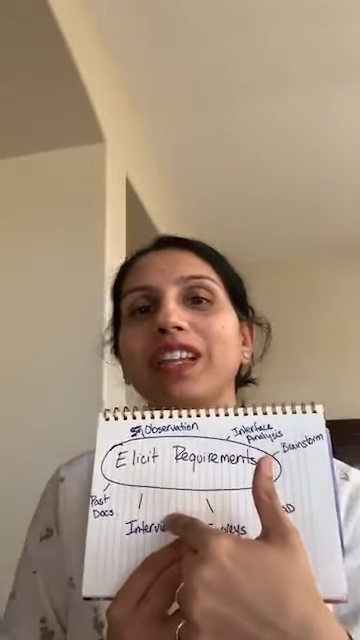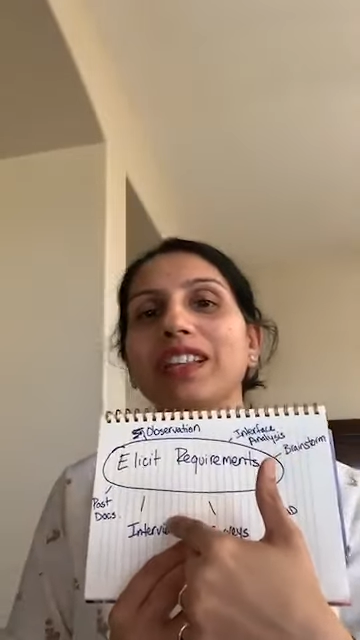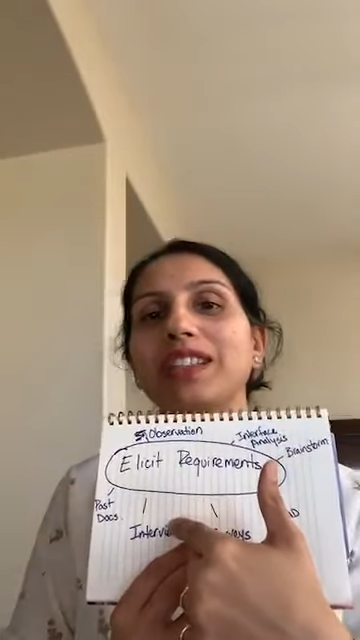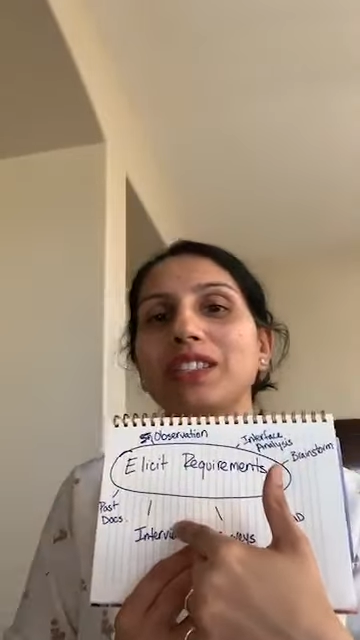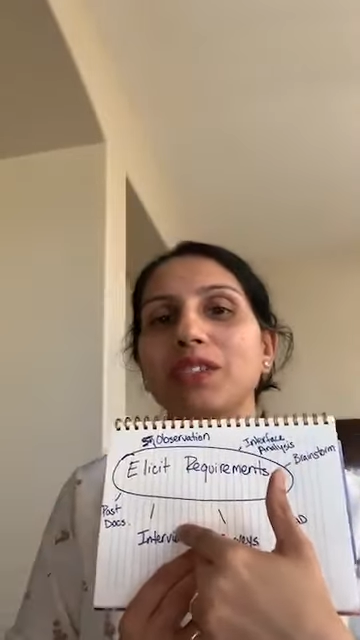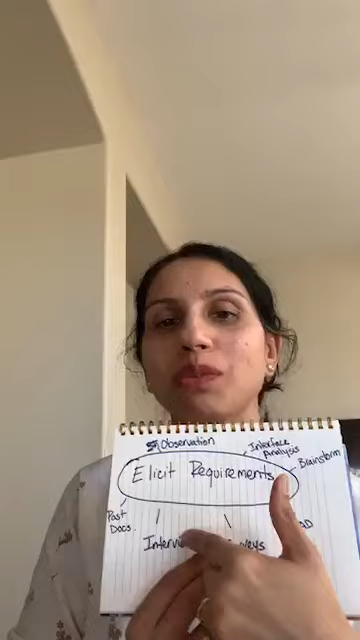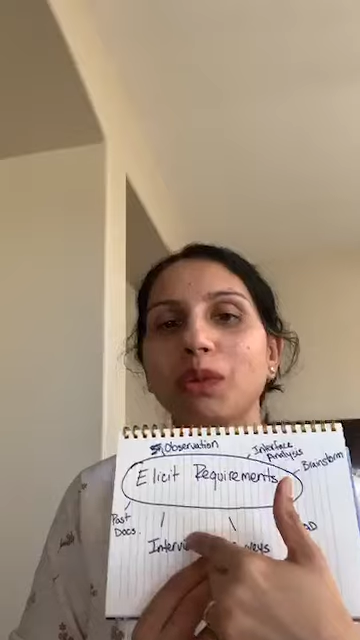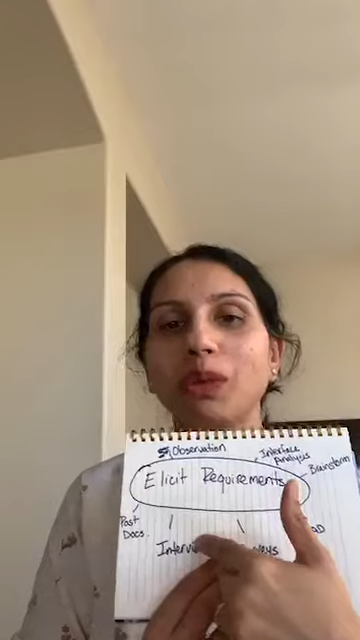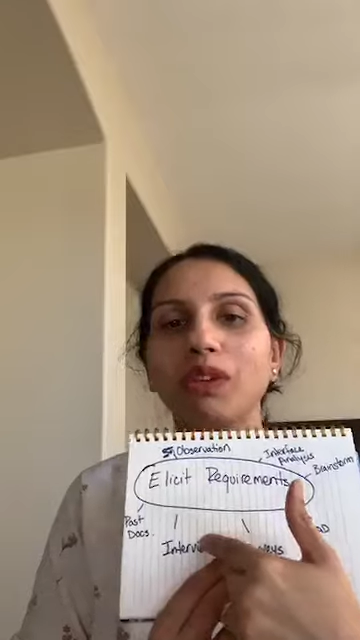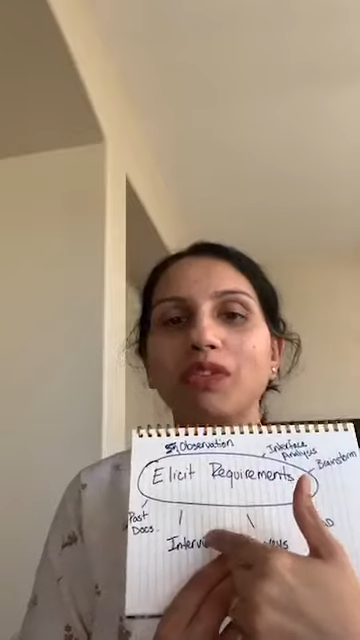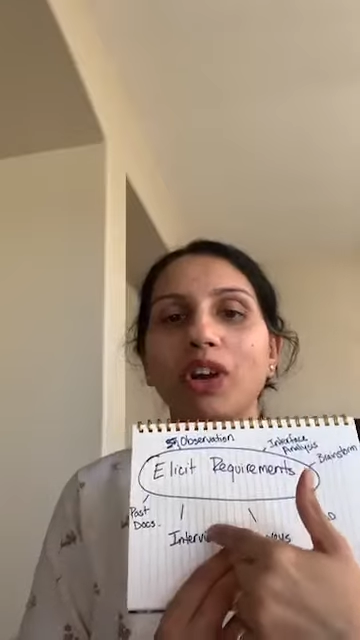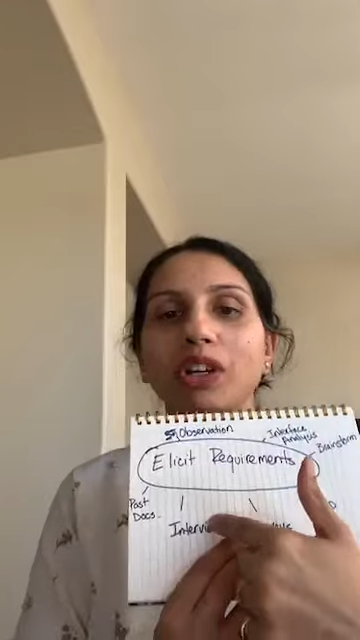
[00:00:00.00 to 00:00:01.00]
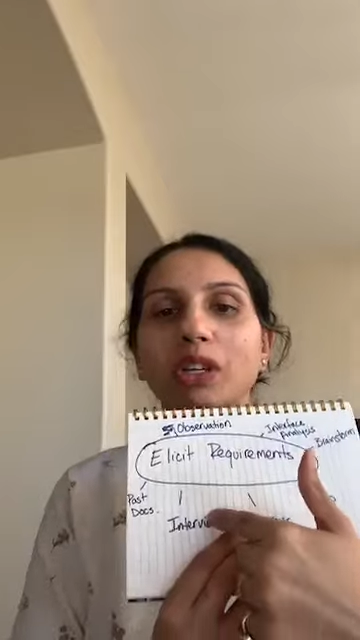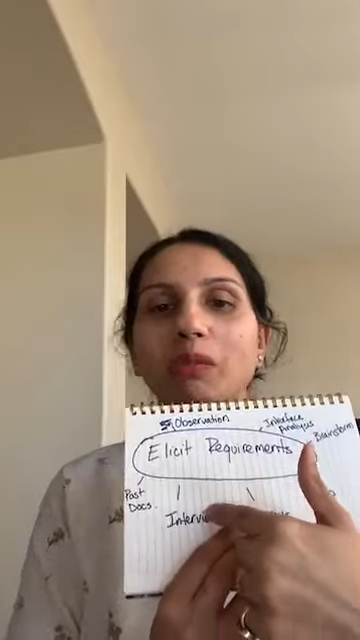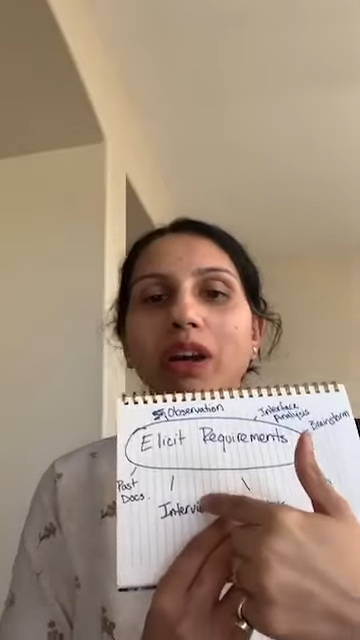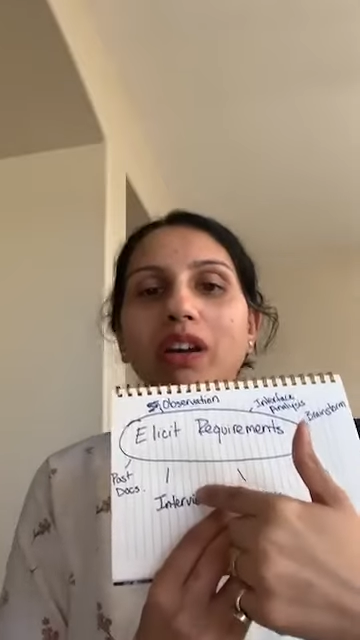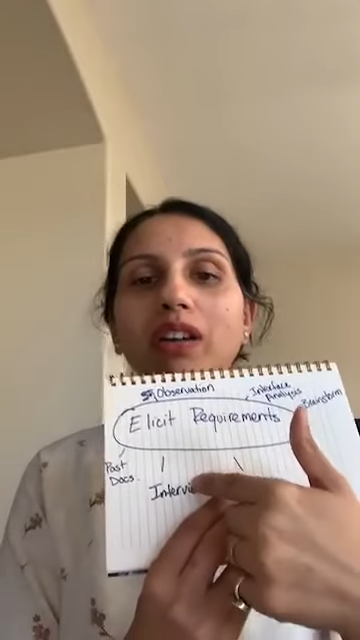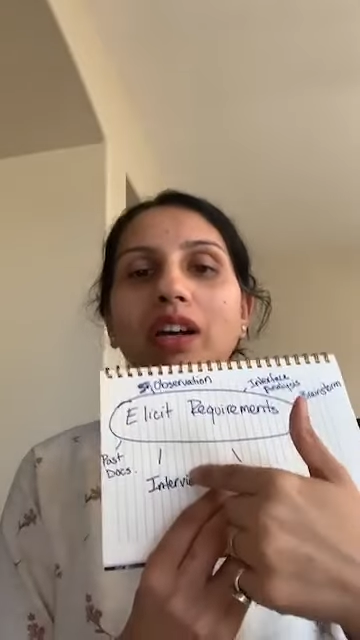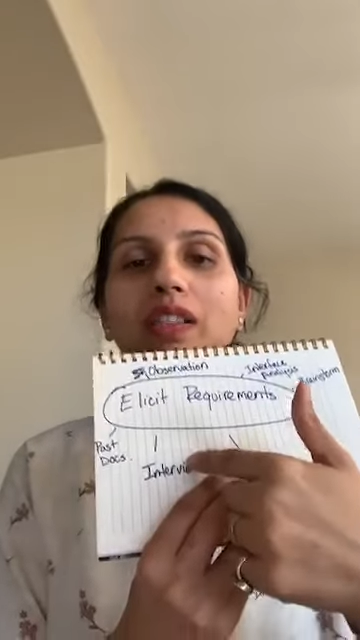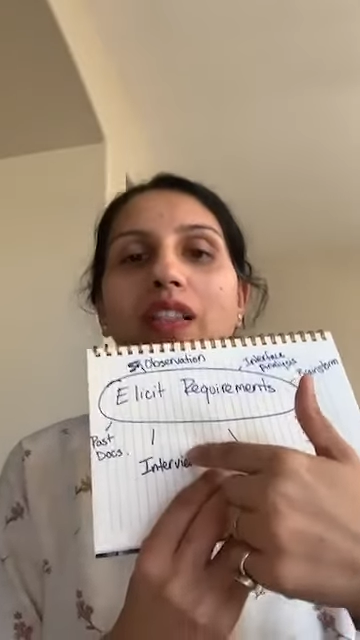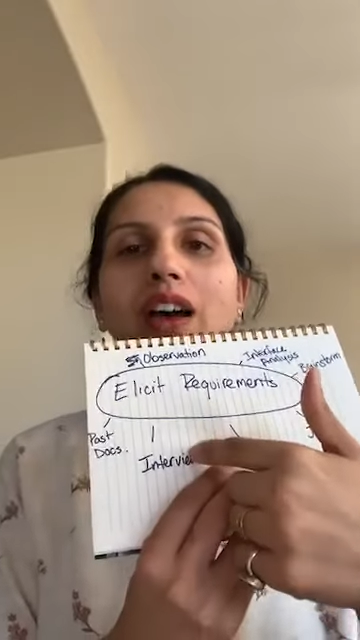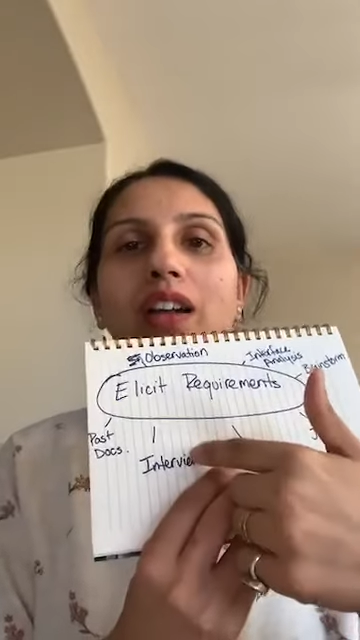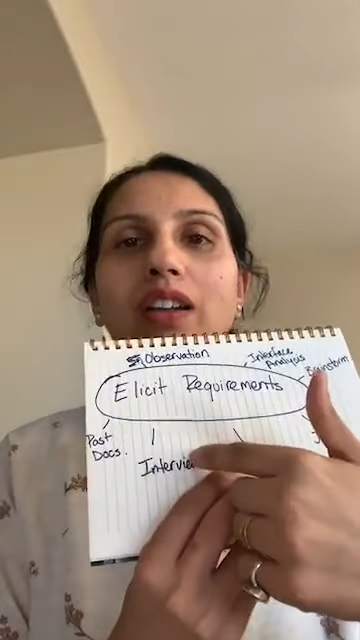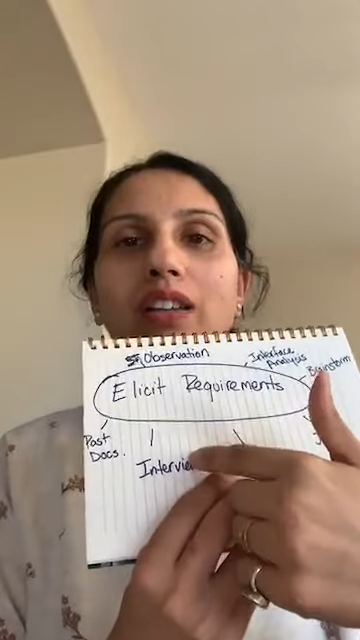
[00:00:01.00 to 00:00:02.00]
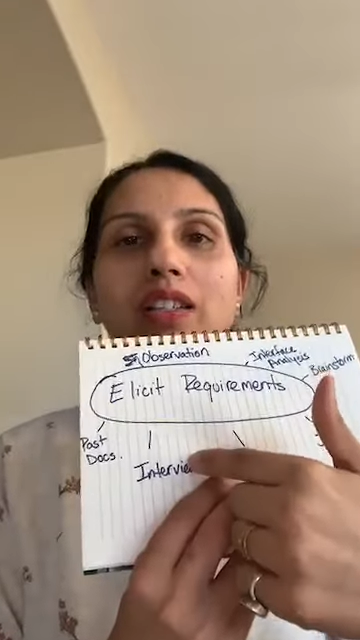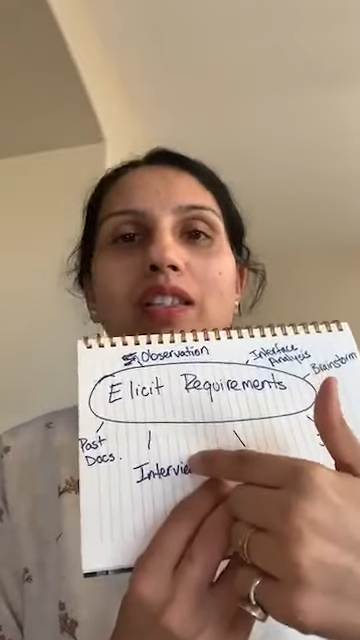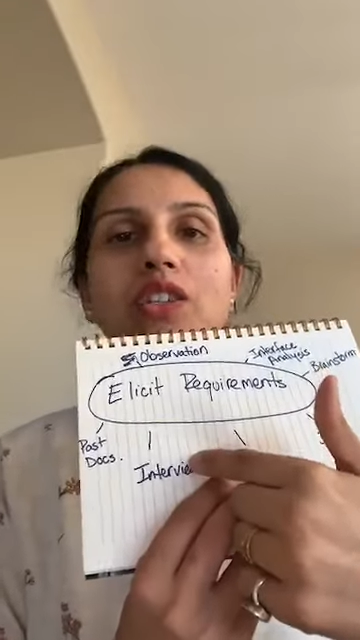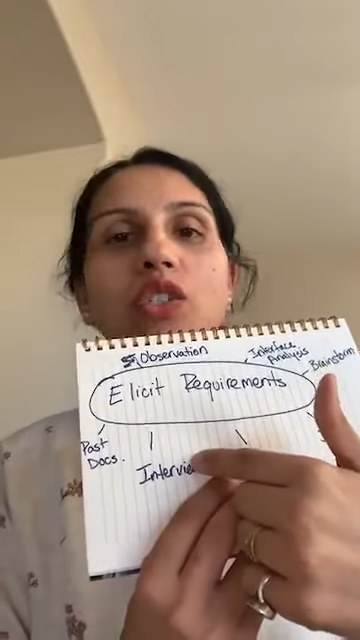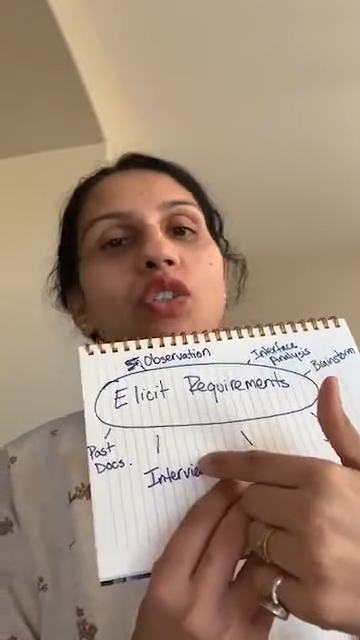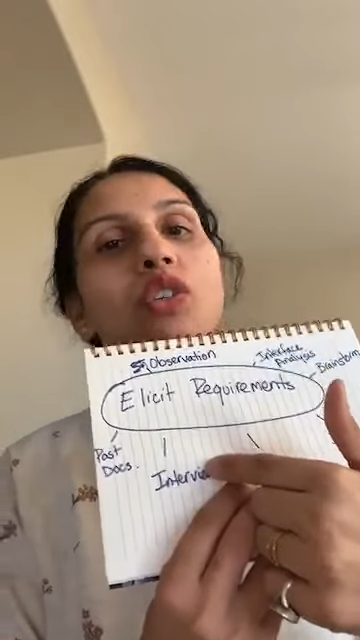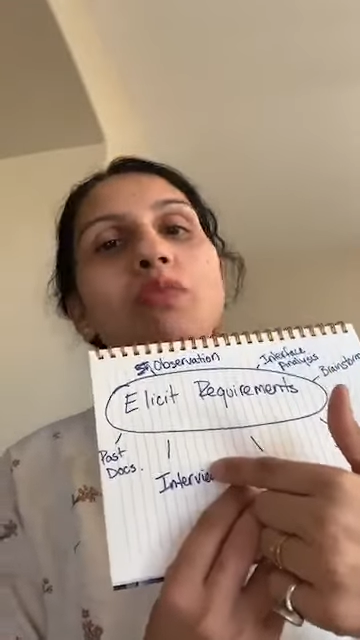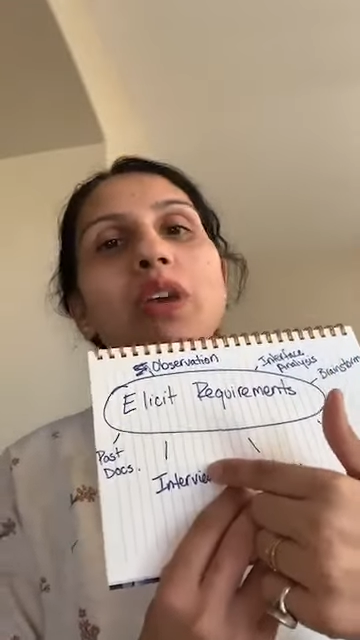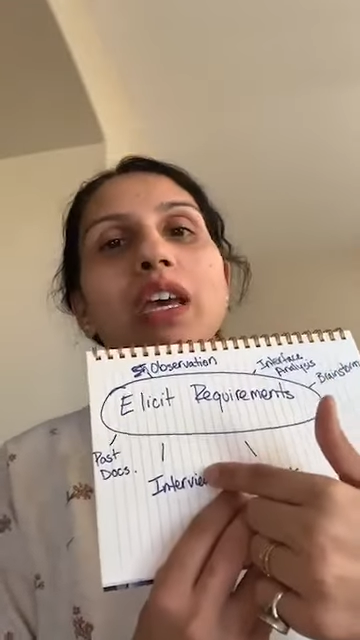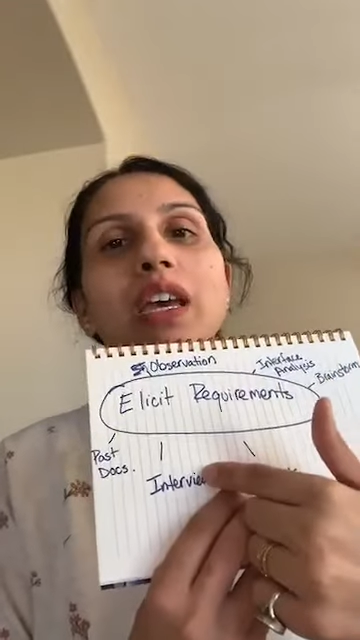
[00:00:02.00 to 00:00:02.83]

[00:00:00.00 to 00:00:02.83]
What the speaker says: This is what we've talked about a lot in this group,